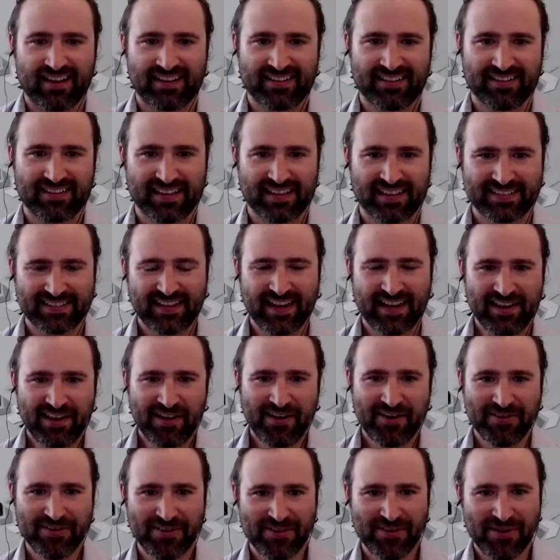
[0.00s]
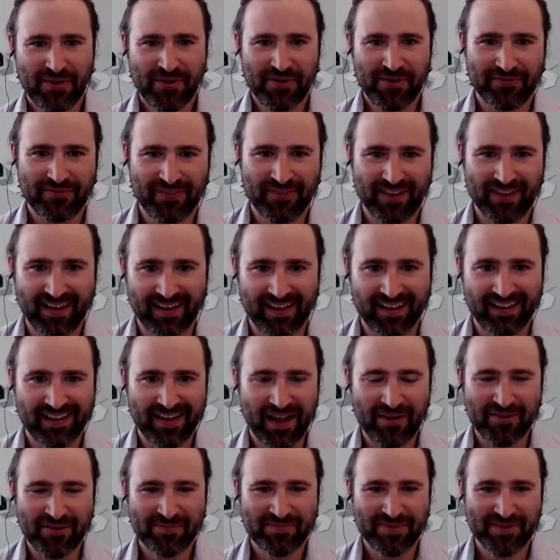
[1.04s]
it's kind of hard to know if
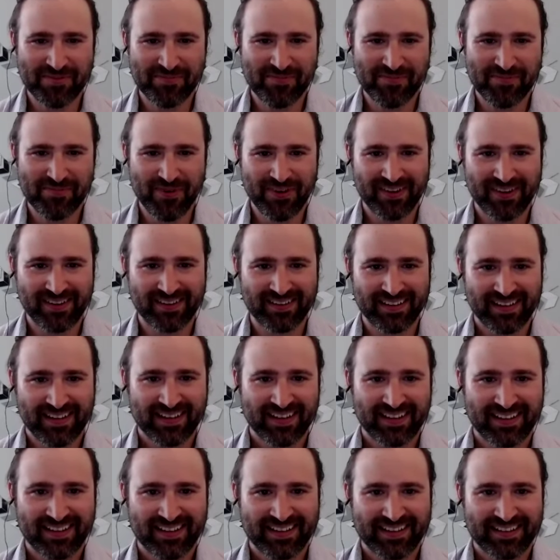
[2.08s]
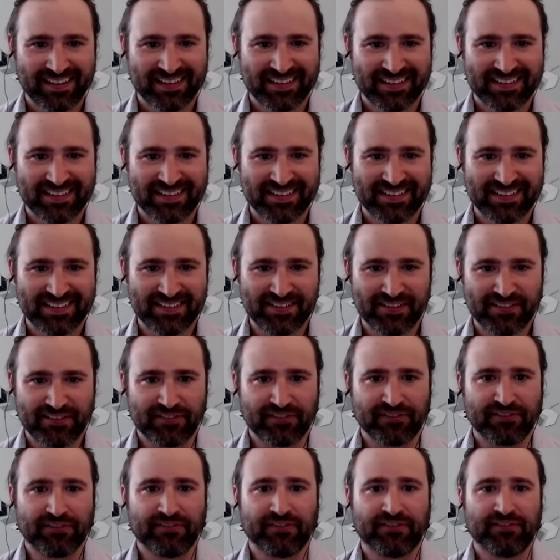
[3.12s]
I would be more
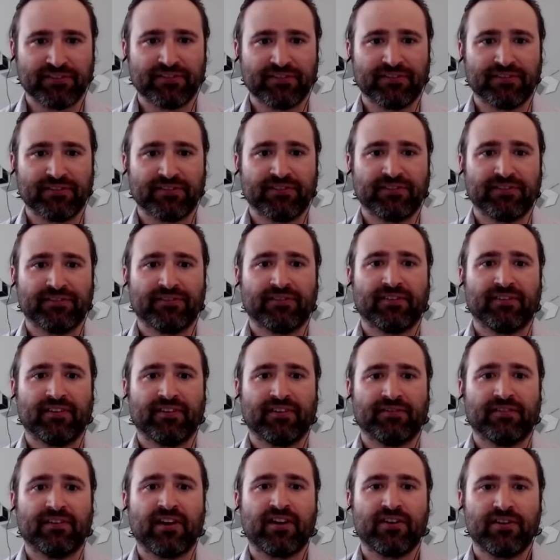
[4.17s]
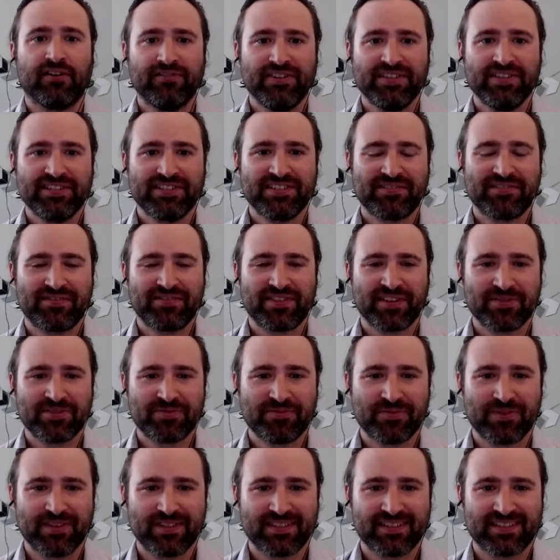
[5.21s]
nervous if this
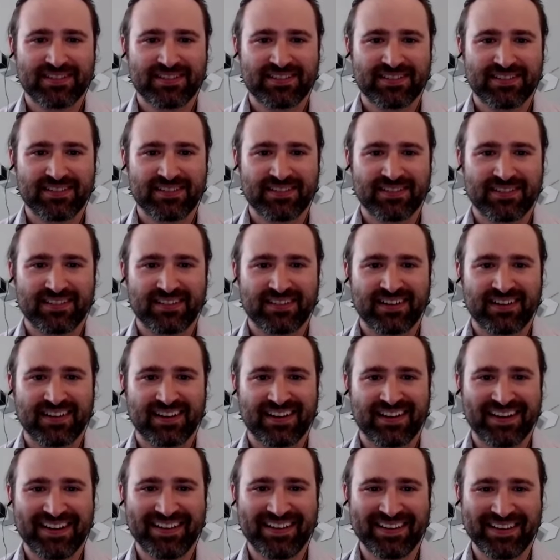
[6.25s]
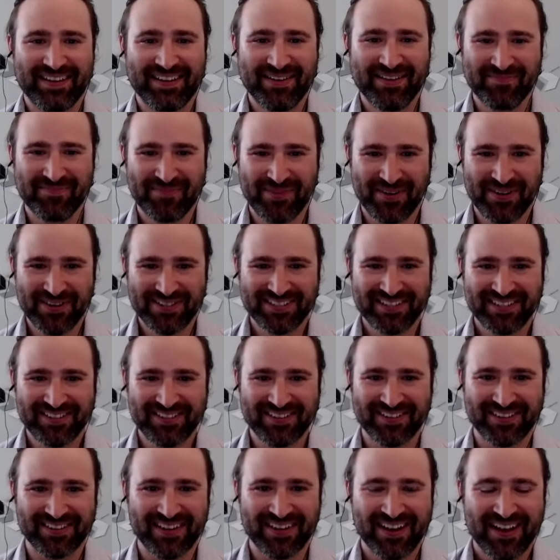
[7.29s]
was in person
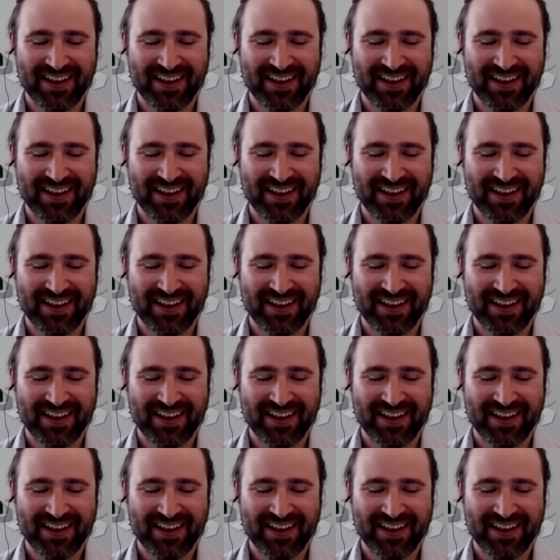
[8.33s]
or